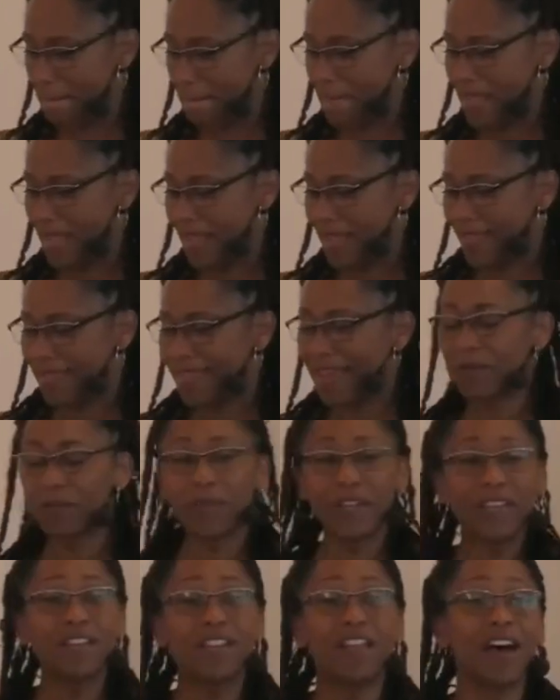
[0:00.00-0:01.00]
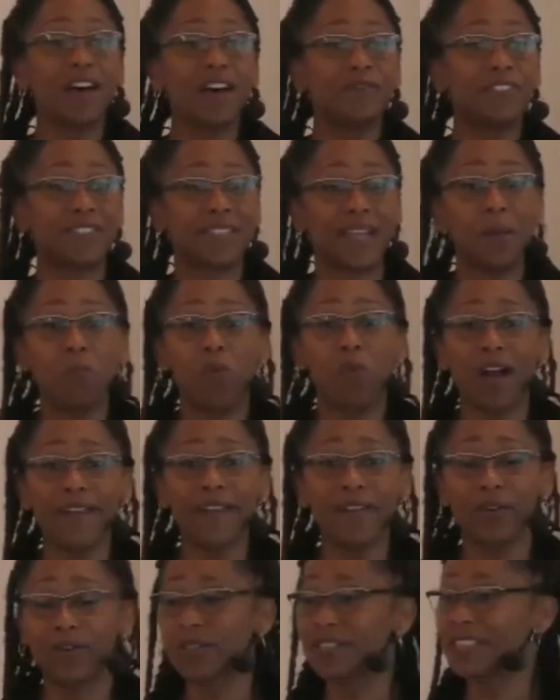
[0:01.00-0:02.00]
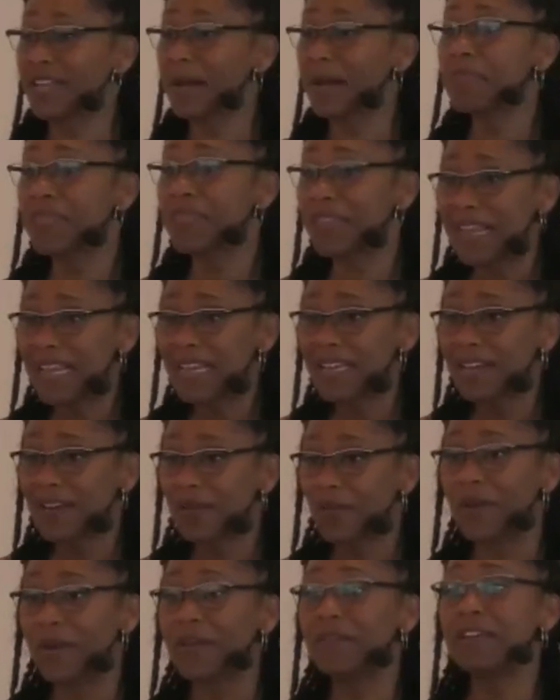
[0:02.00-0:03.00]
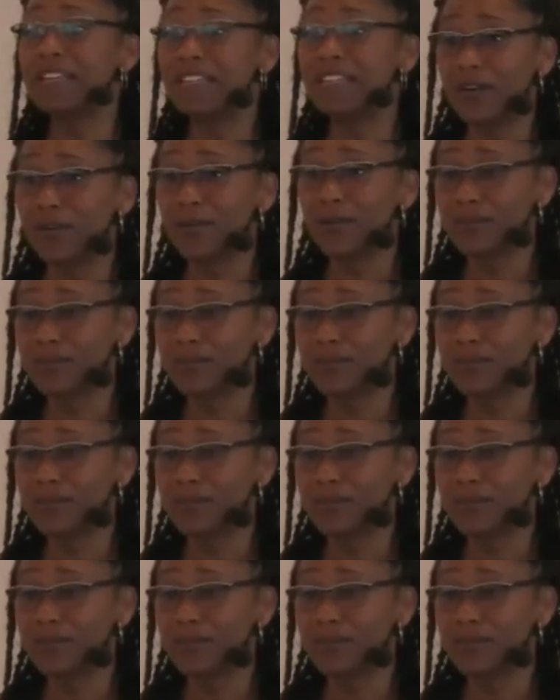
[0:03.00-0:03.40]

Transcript: That we love someone or something when we don't.